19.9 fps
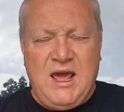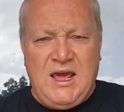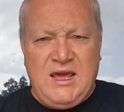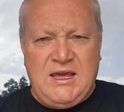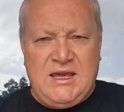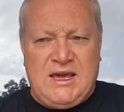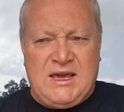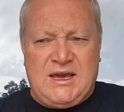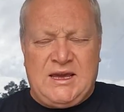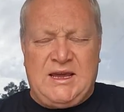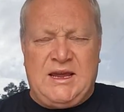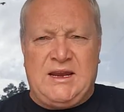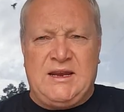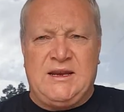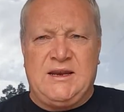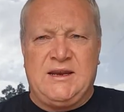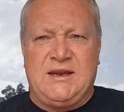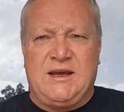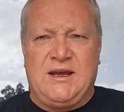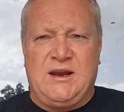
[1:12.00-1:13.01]
Yeah,
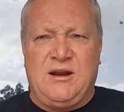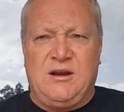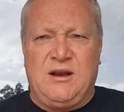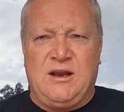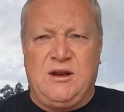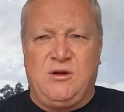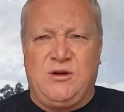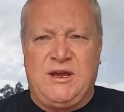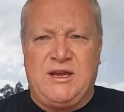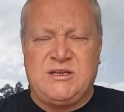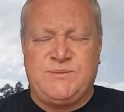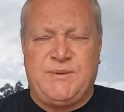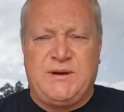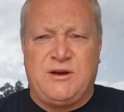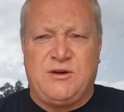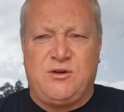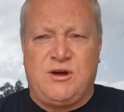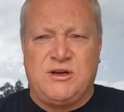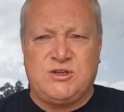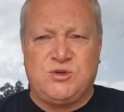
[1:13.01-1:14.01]
and look, he's been
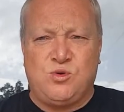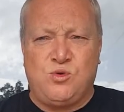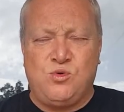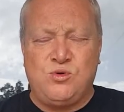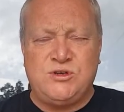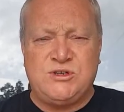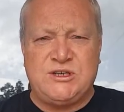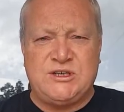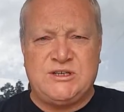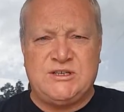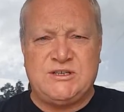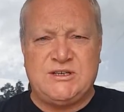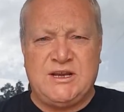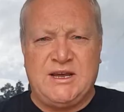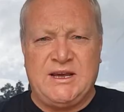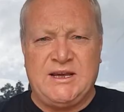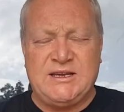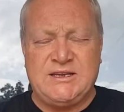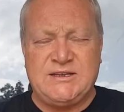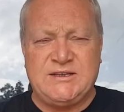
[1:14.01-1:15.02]
a nice horse.
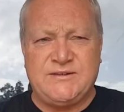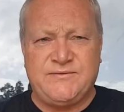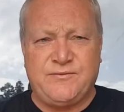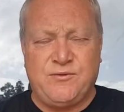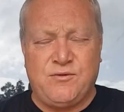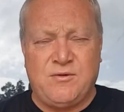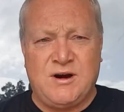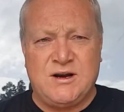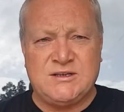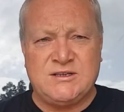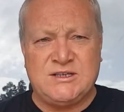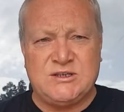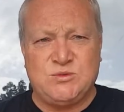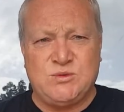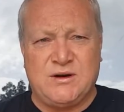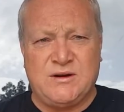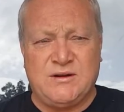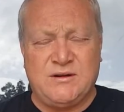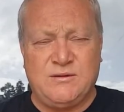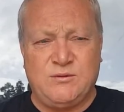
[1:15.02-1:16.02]
He's for us. He's
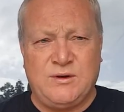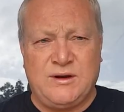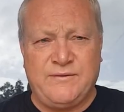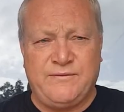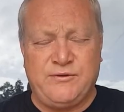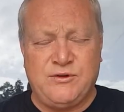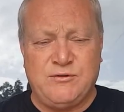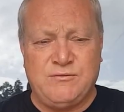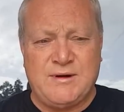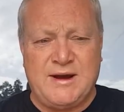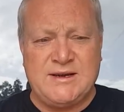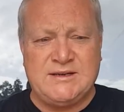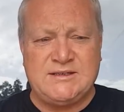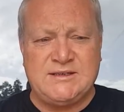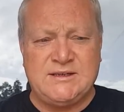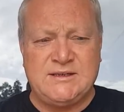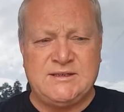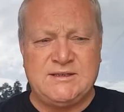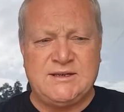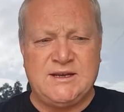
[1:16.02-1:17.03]
won a few
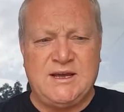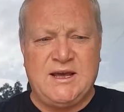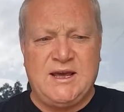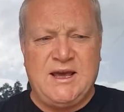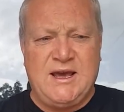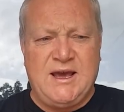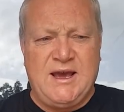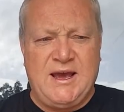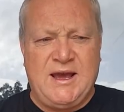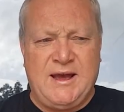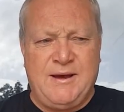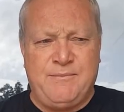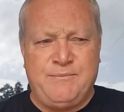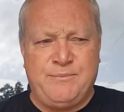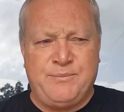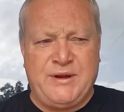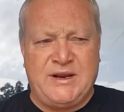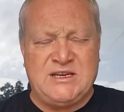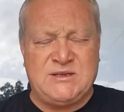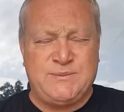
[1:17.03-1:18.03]
races,
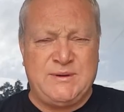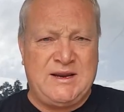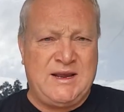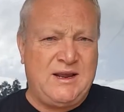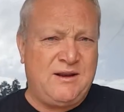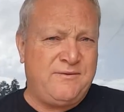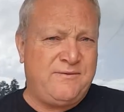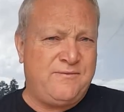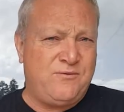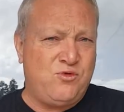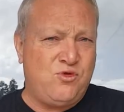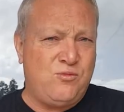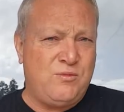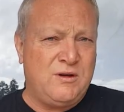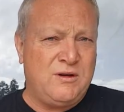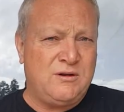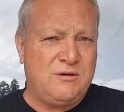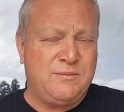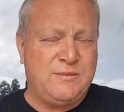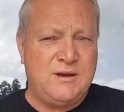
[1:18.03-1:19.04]
but he's been out of form a
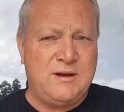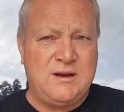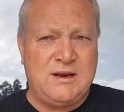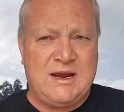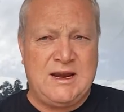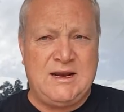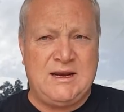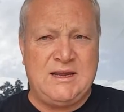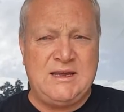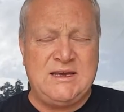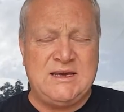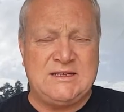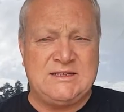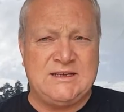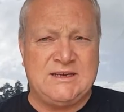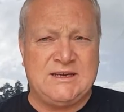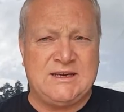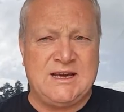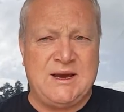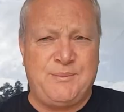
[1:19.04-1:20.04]
little bit lately. He's
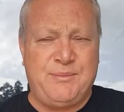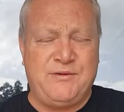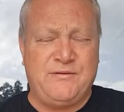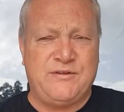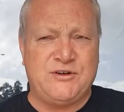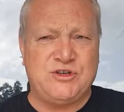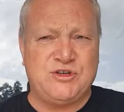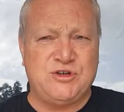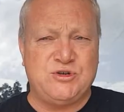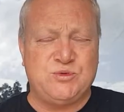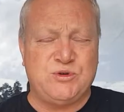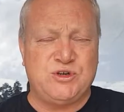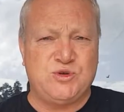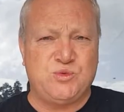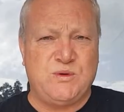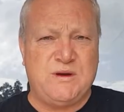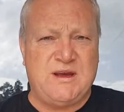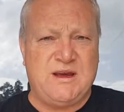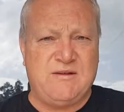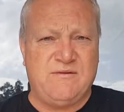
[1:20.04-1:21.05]
had a couple of issues
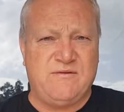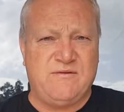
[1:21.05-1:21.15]
which we